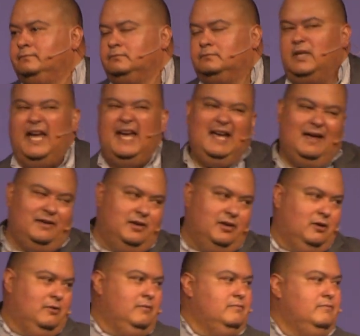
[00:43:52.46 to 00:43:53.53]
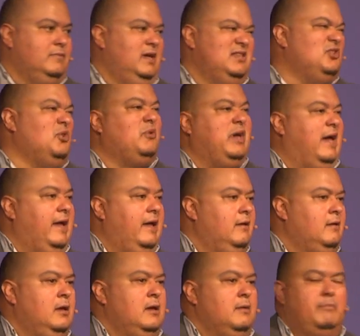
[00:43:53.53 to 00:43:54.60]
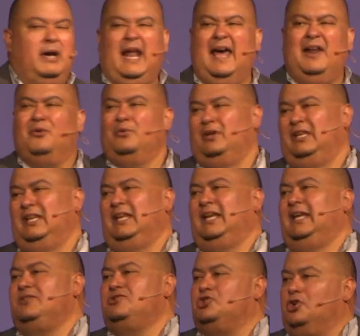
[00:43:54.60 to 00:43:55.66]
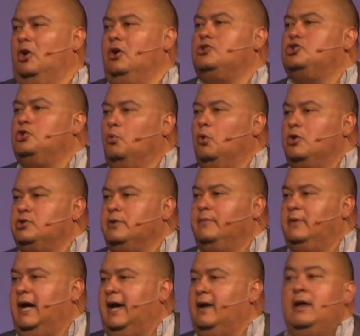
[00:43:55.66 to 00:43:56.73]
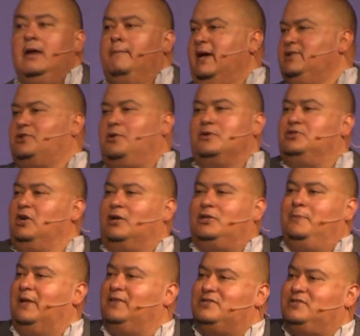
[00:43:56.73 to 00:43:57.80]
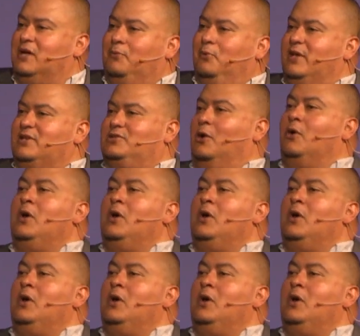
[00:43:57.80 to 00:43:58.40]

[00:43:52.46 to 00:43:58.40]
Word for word: Yeah, you know, it's okay. But I don't need church to worship God. Pastor Chris talked about this a couple weeks ago.